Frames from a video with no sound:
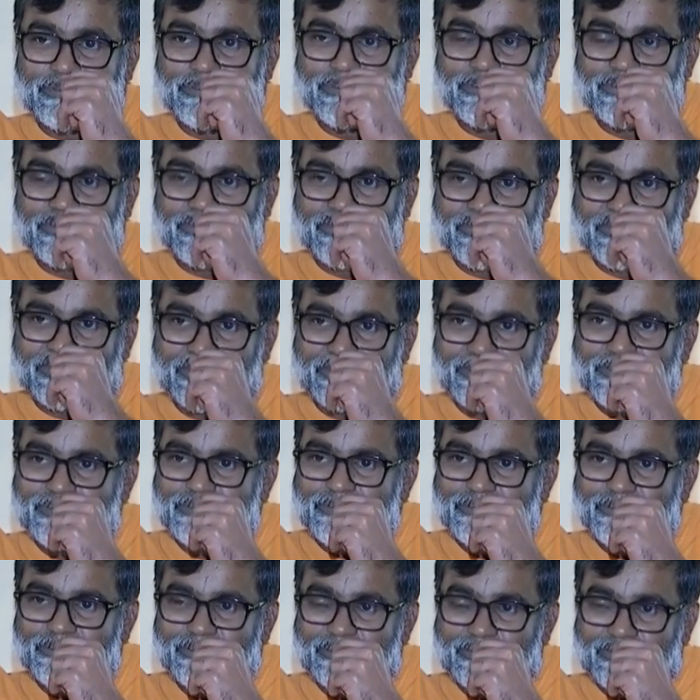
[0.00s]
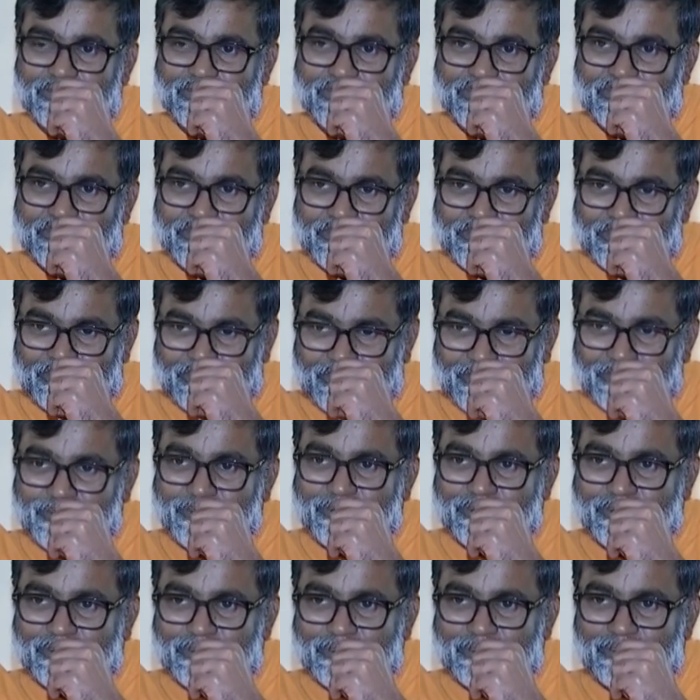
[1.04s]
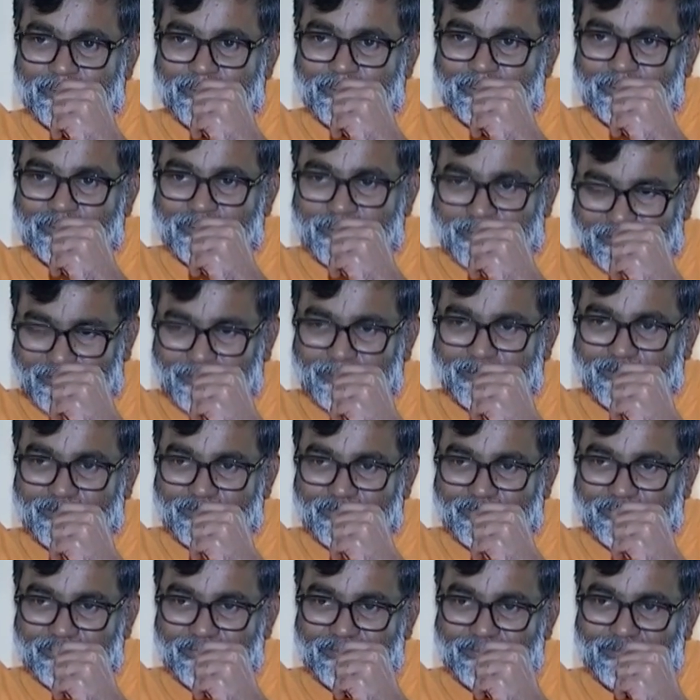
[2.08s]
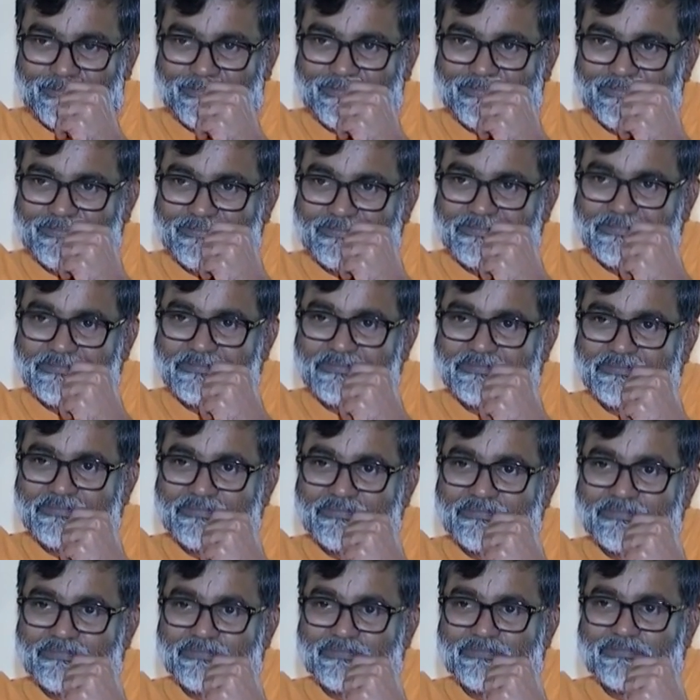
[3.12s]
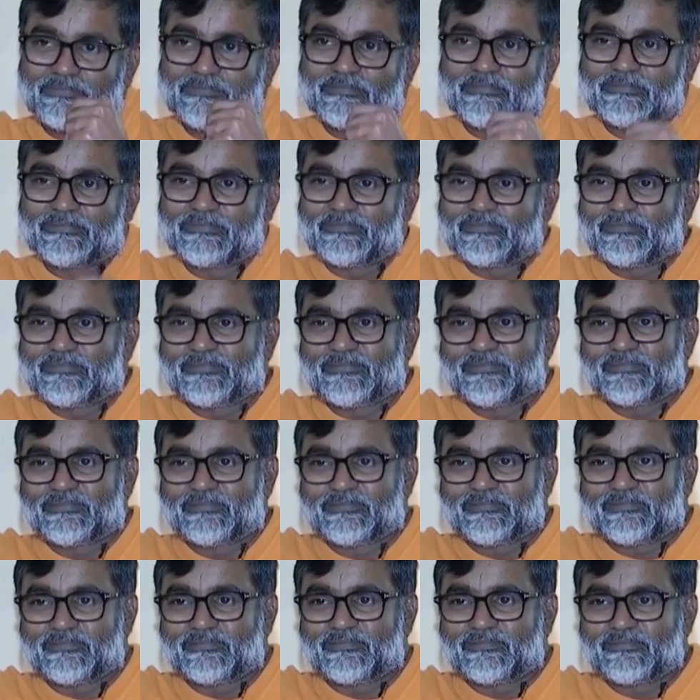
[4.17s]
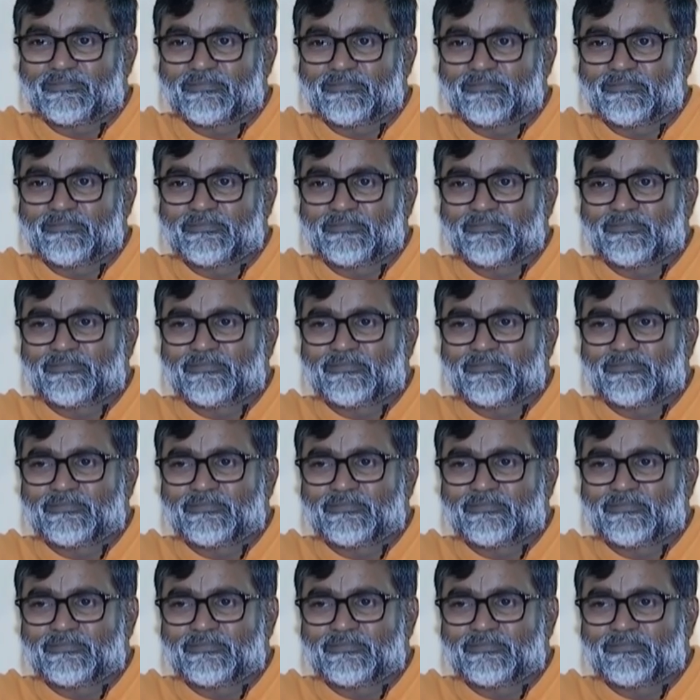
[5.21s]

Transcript: So, the ending is again open-ended. Can we expect a part 2? Of the same movie?